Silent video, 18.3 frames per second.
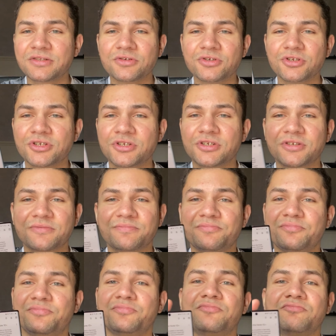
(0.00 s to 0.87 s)

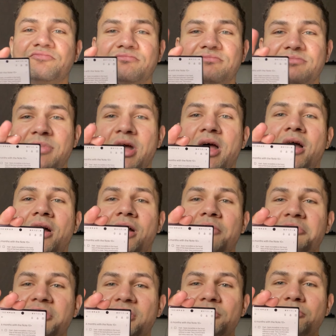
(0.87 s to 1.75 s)

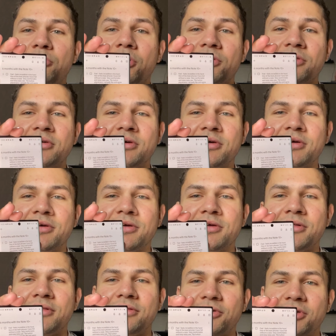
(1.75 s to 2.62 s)
come on,
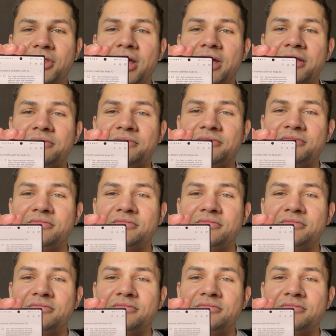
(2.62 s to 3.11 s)
look at that.